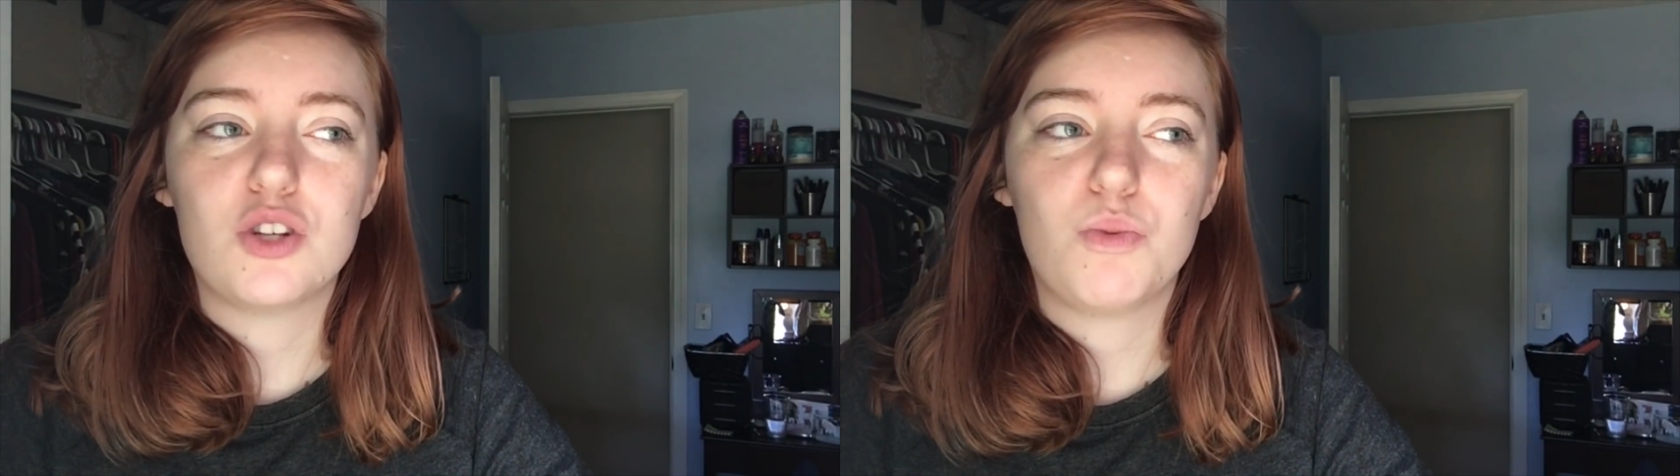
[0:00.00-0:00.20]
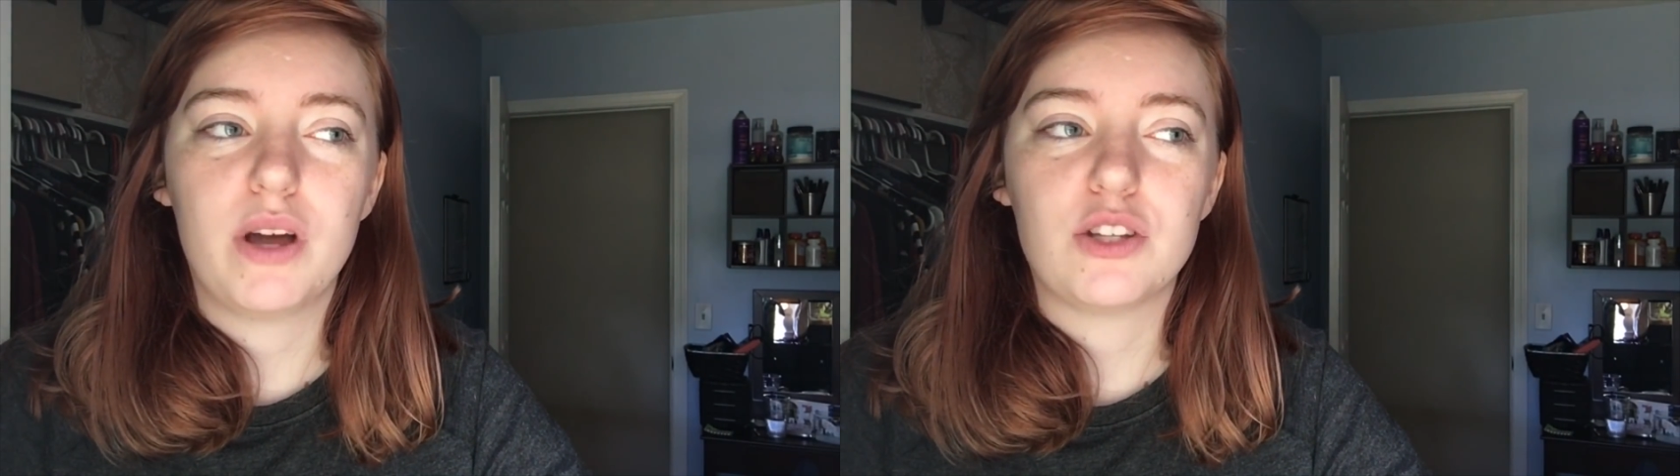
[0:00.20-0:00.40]

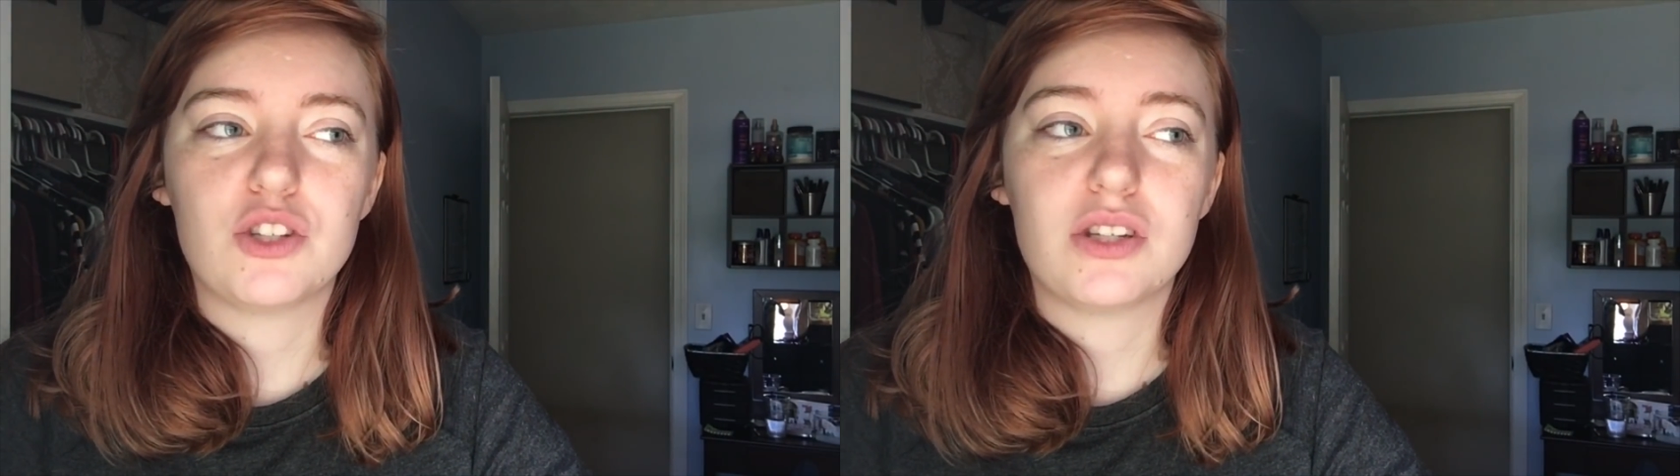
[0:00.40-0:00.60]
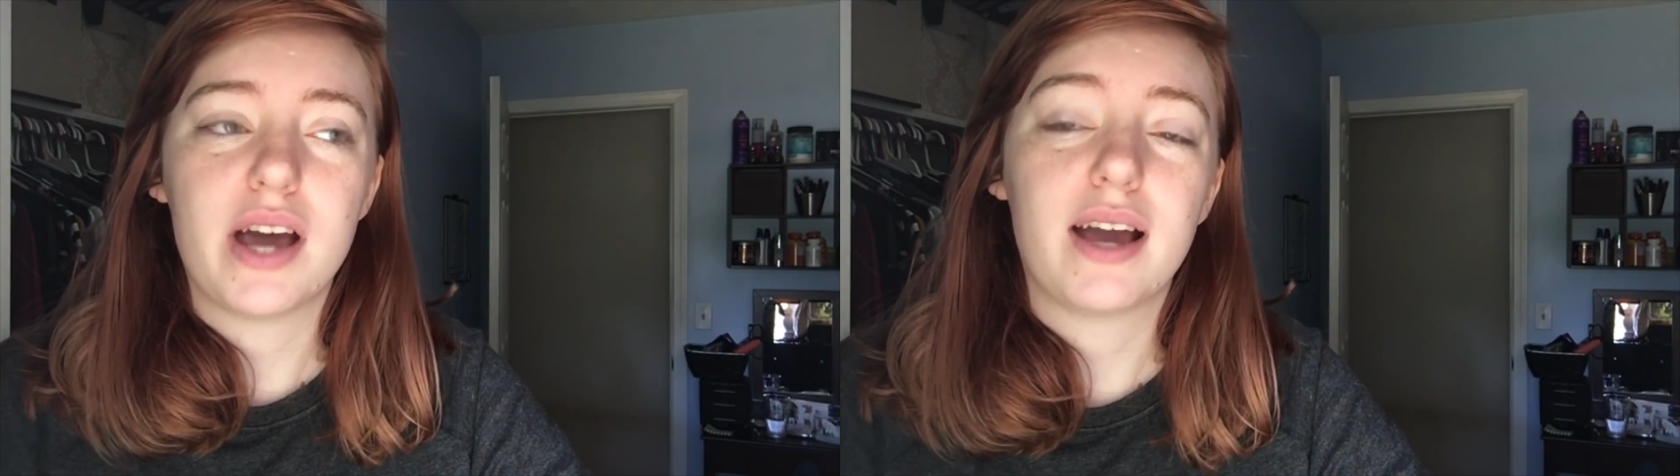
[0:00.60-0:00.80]
to which
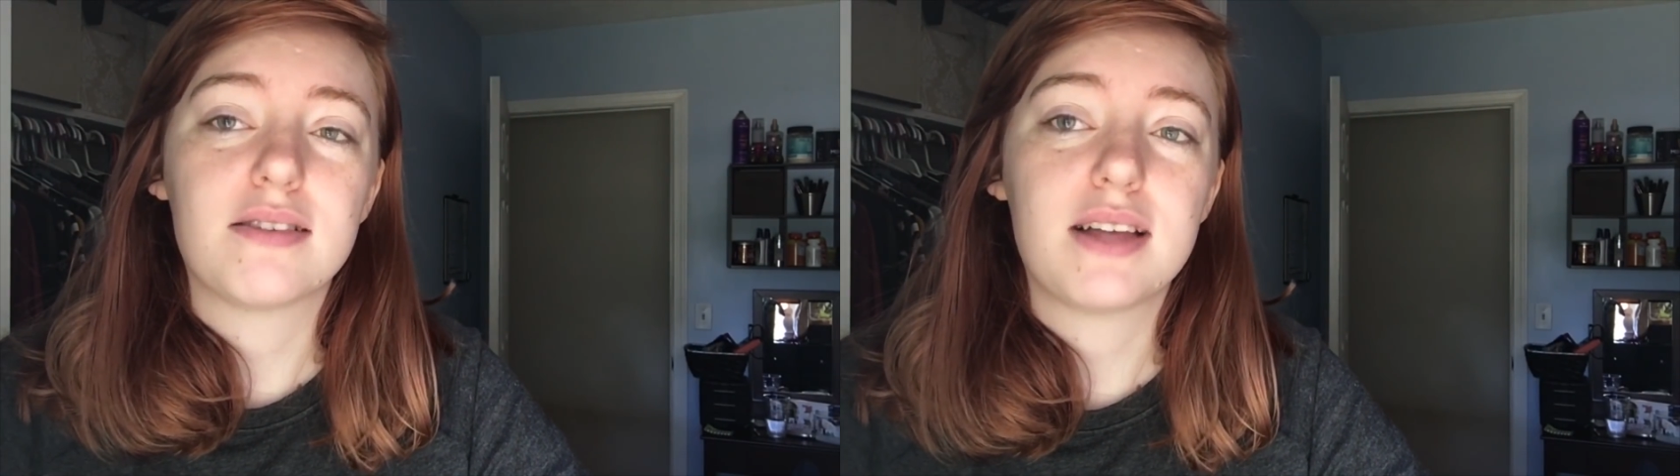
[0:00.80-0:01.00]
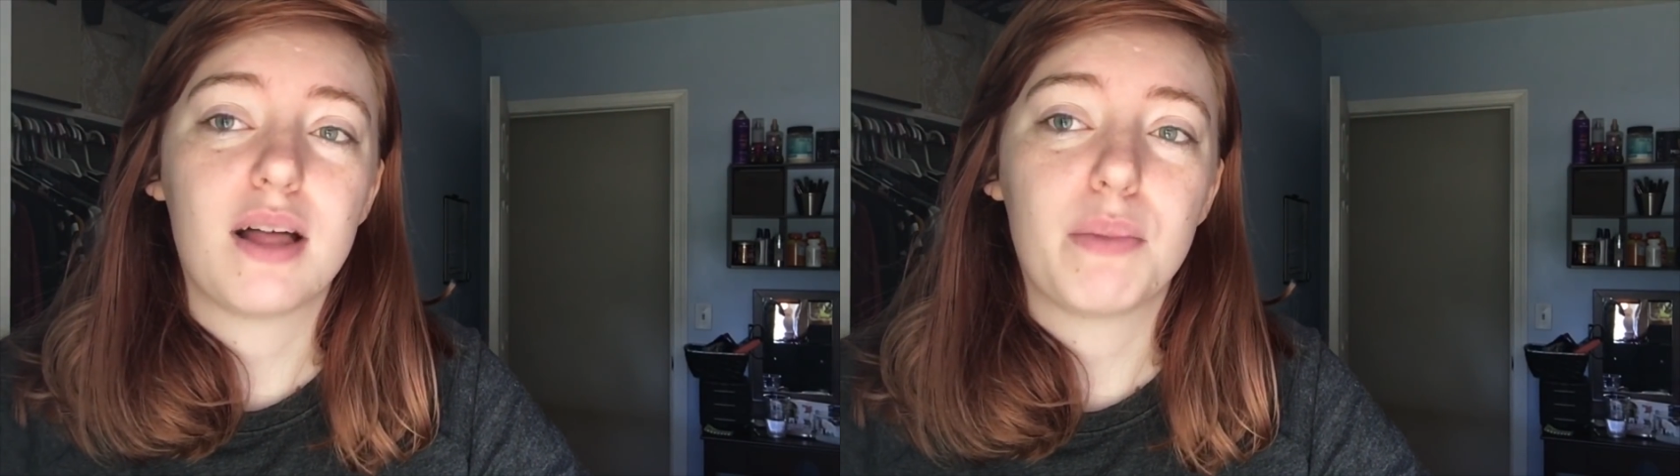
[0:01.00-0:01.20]
the tiger
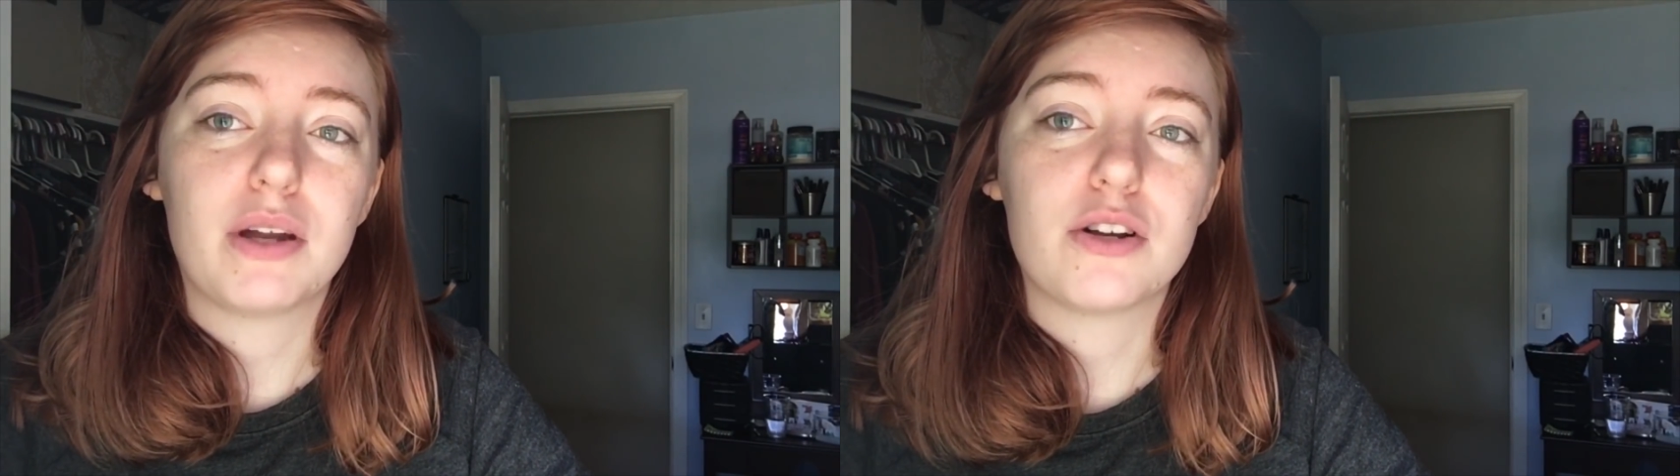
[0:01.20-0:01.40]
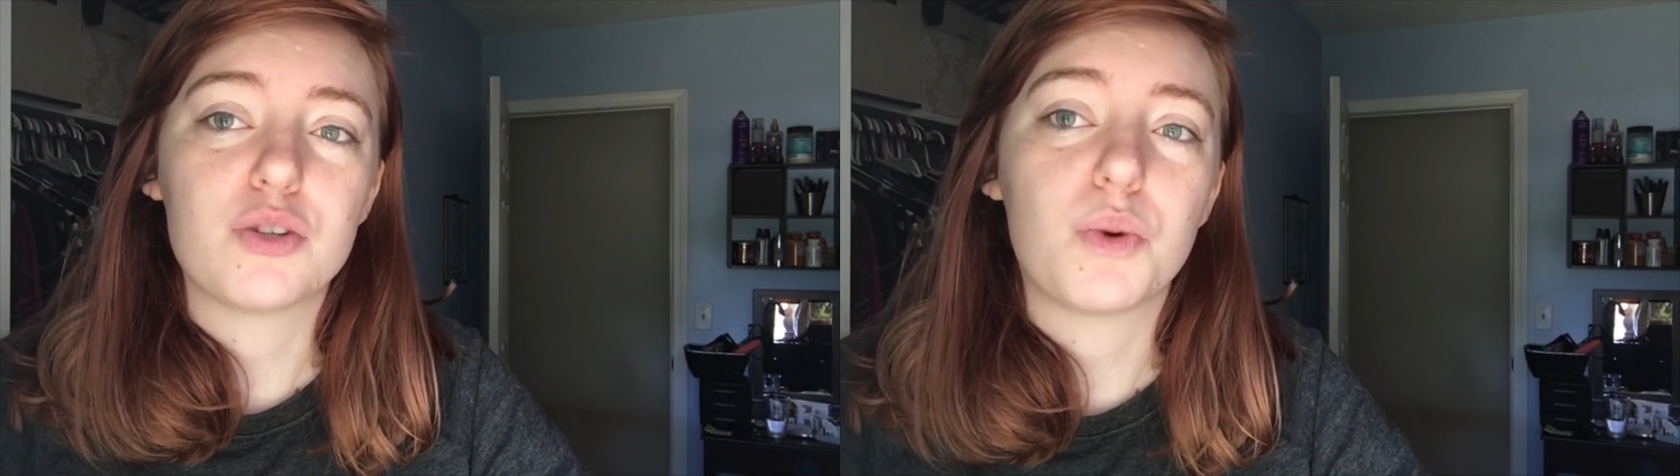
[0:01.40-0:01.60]

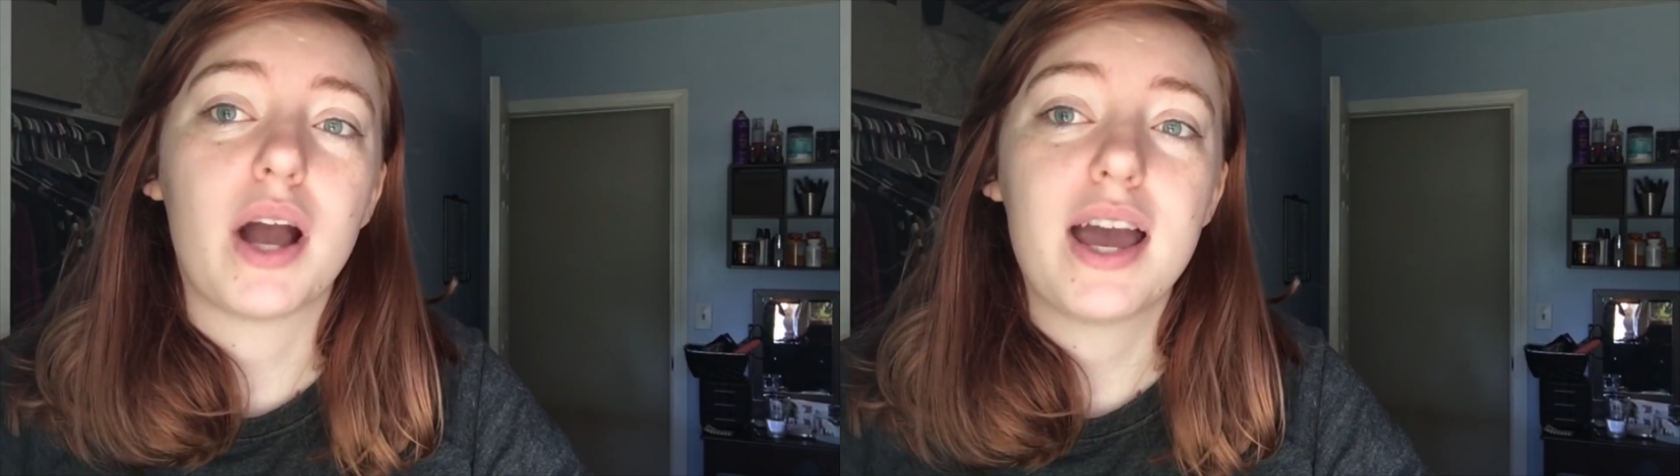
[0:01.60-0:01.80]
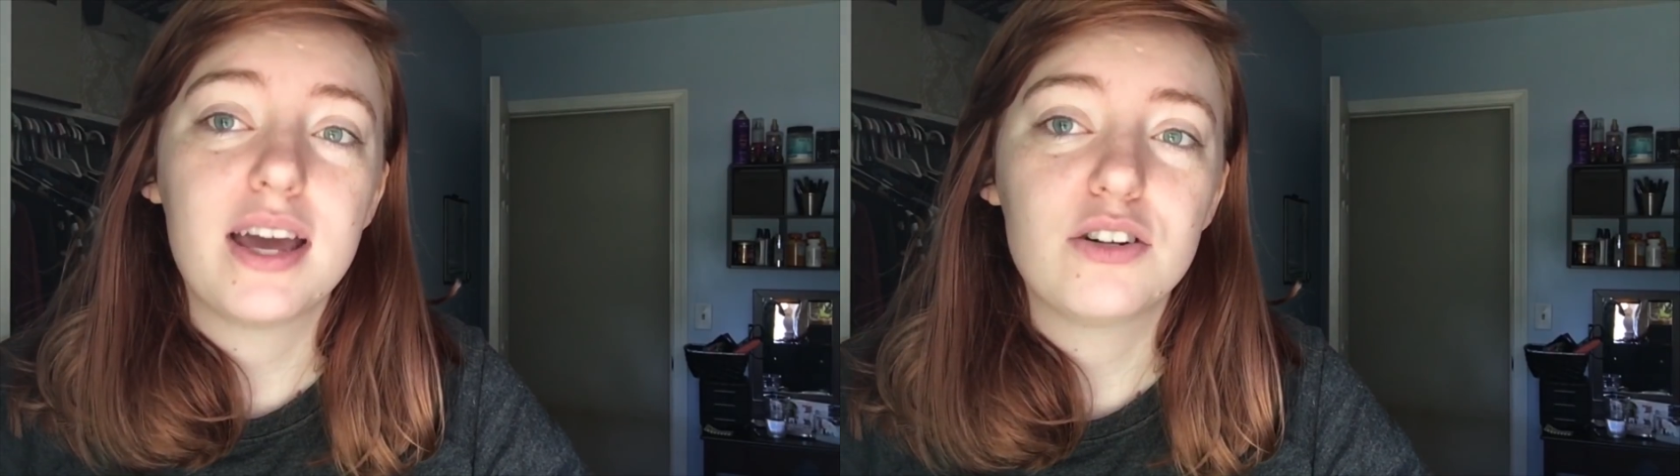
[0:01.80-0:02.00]
salamanders were
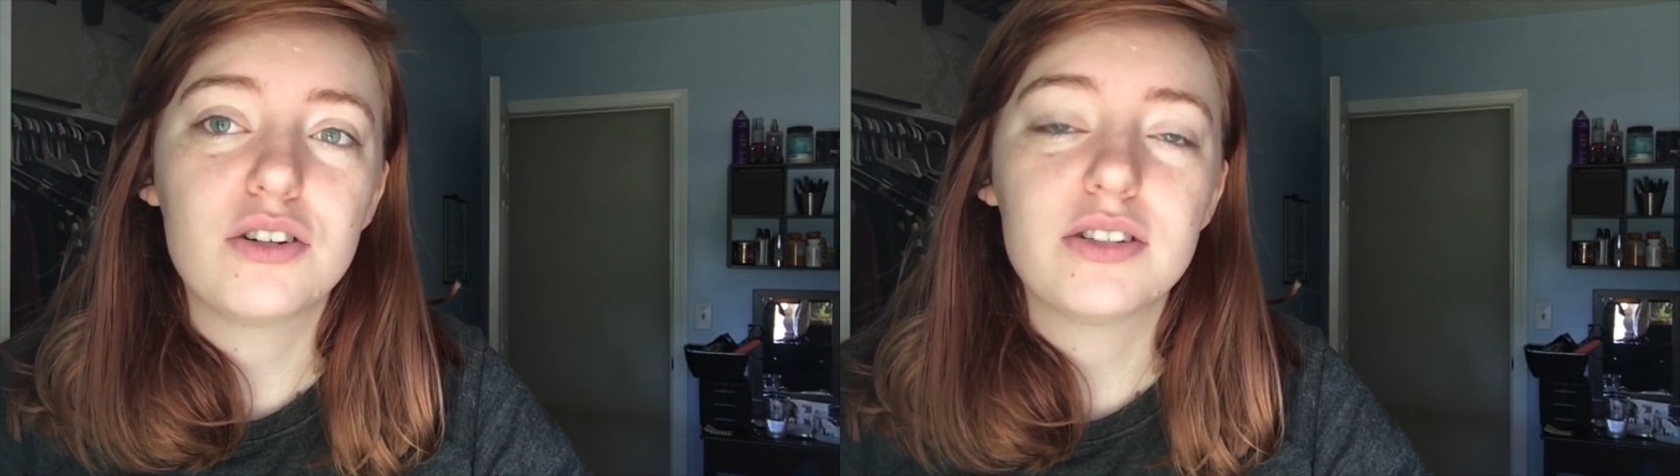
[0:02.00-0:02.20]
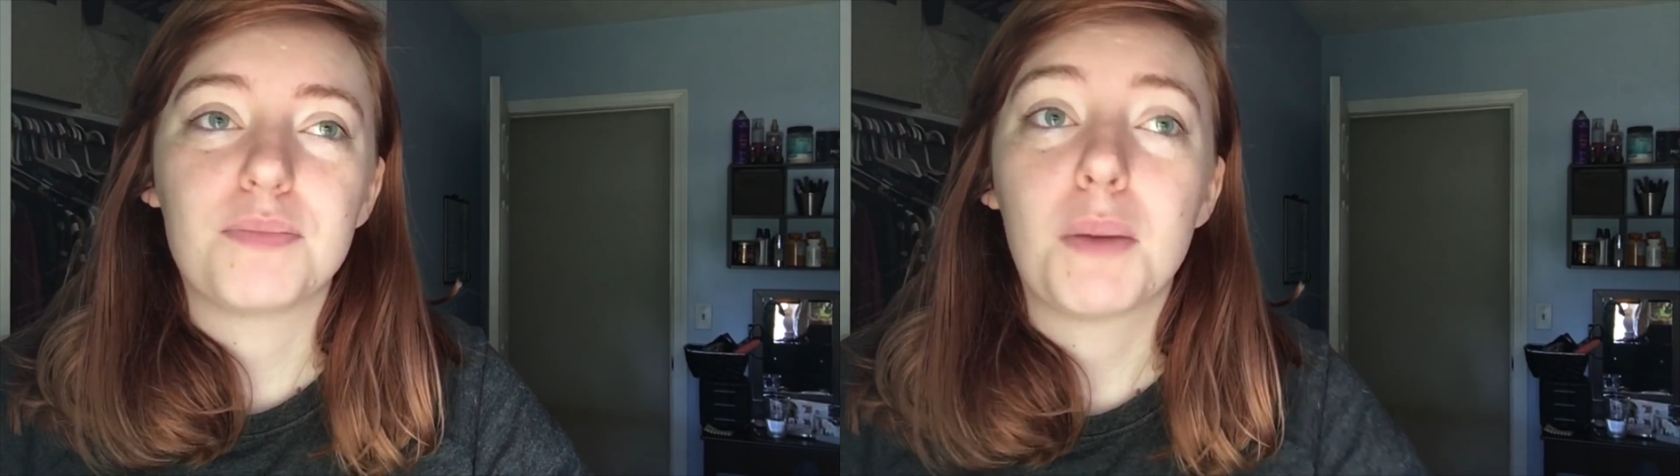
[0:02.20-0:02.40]

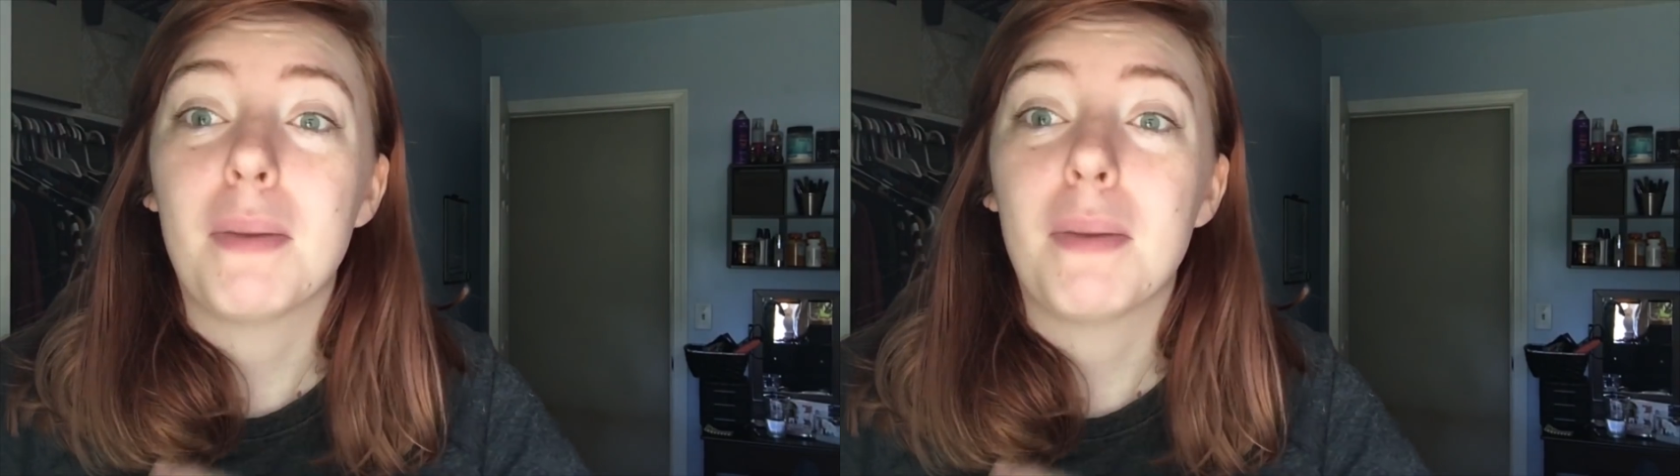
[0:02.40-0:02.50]
handled